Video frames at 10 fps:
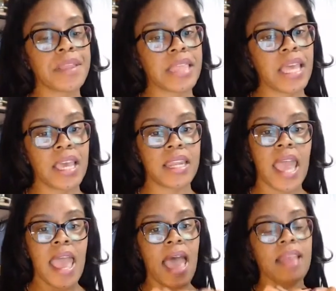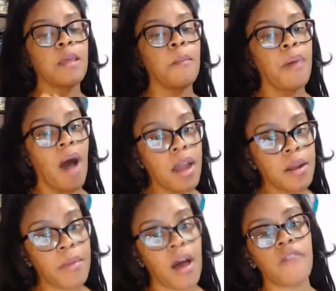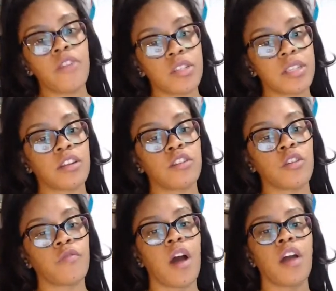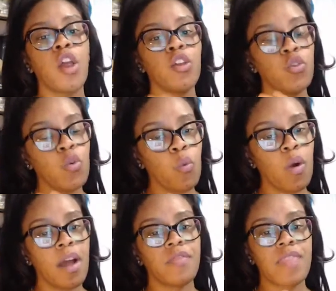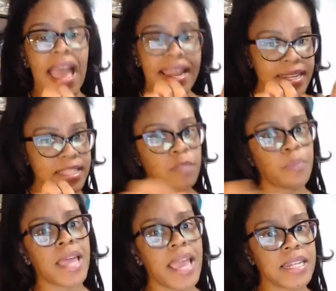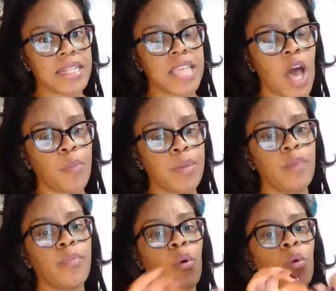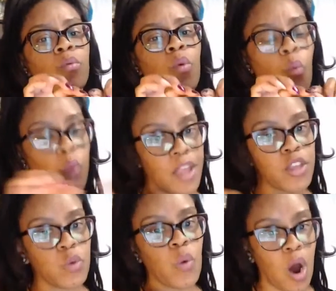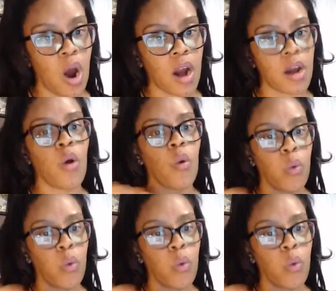But then at the bottom of your signature font, you want that display to tell people what you are,